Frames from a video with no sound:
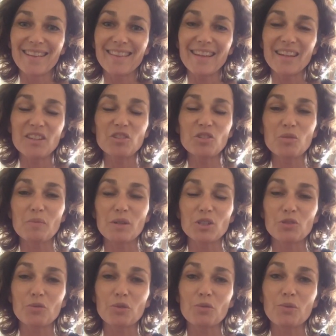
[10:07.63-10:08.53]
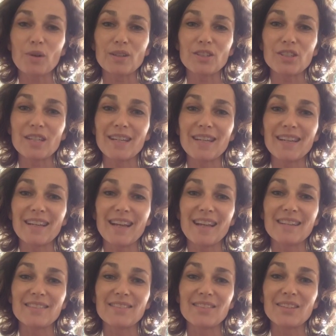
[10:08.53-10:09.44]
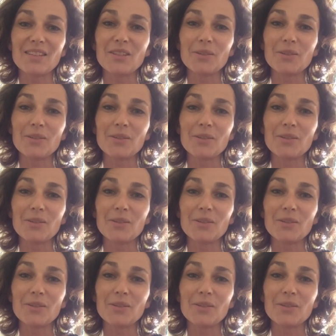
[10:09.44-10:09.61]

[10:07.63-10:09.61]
Thank you so much for watching, and see